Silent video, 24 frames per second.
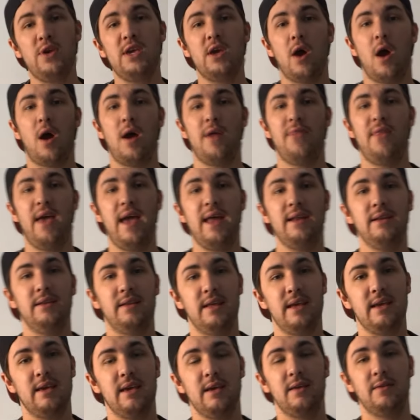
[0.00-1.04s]
are then
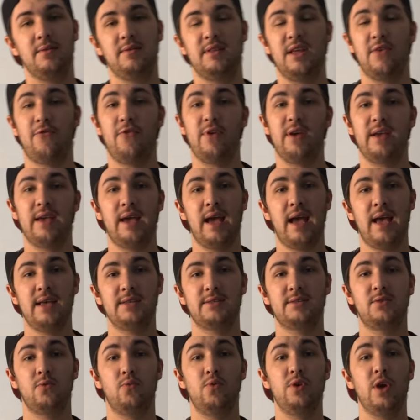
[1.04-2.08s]
taking different
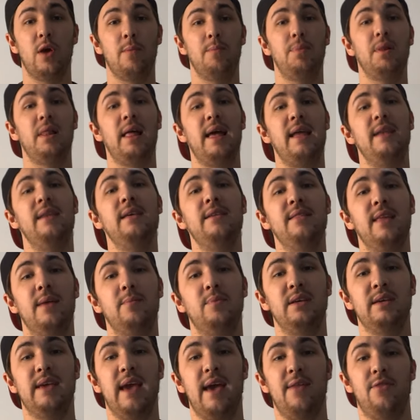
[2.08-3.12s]
casks, we are blending them
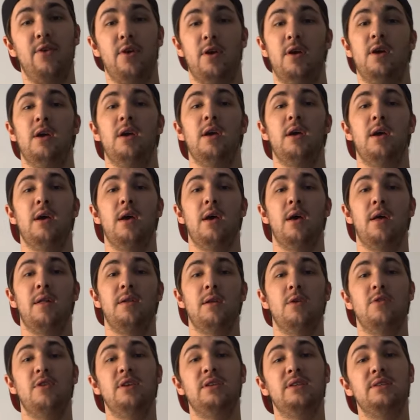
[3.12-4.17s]
together.
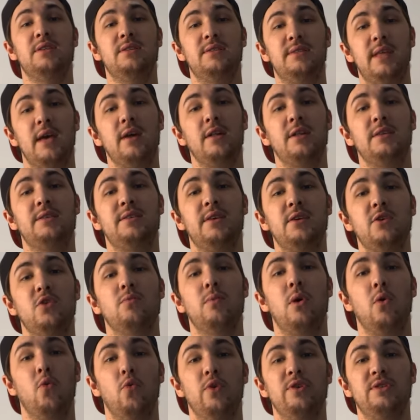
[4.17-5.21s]
Now this is still single
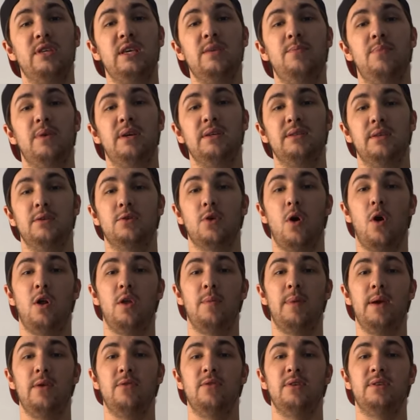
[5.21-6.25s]
malt whiskey because it's all
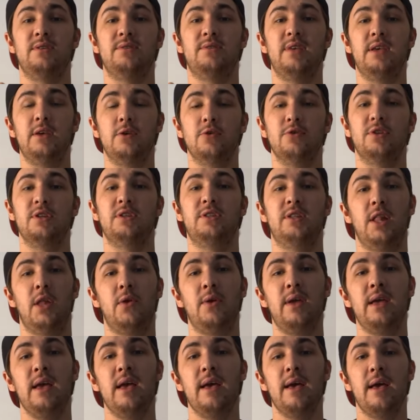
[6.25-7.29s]
about the single distillery.
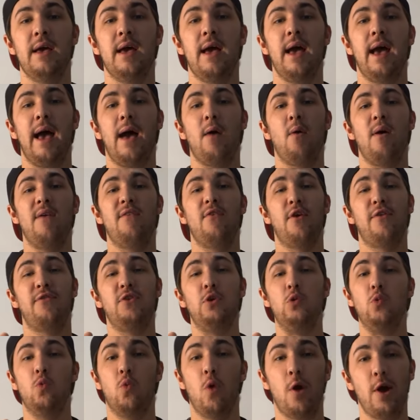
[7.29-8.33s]
However, if
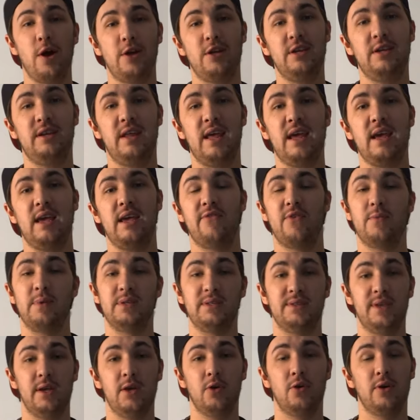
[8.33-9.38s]
you were to take it from a
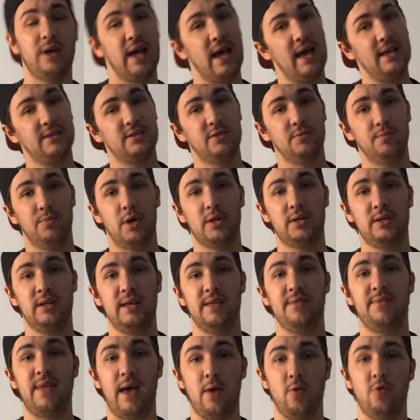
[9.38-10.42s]
single cask and bottle
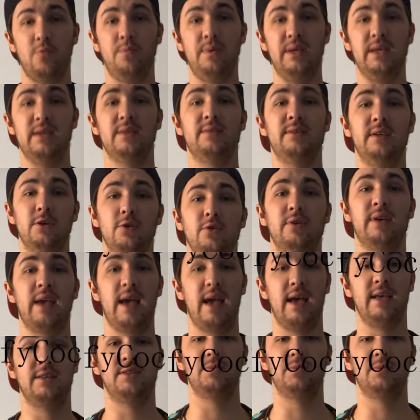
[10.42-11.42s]
it, that would be a single cask